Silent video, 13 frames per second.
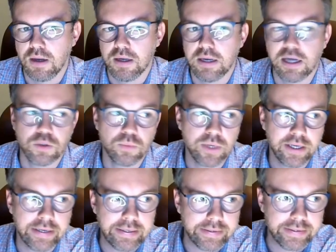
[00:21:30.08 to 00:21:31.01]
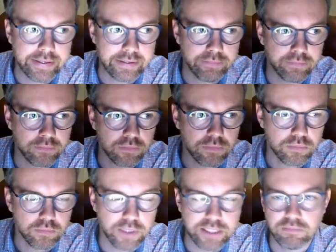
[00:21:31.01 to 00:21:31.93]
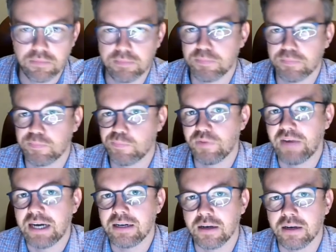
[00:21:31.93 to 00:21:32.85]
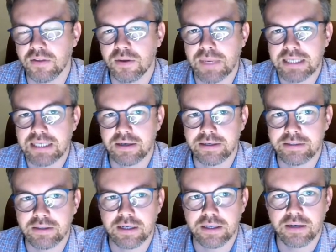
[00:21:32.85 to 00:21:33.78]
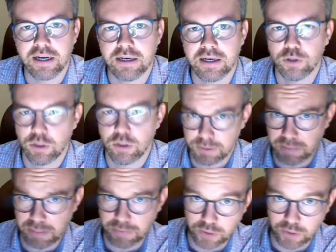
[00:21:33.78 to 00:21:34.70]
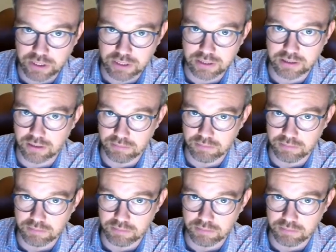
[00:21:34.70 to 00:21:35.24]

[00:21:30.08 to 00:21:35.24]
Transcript: yeah, so we um, we provided another baseline in that in that NeurIPS paper, which is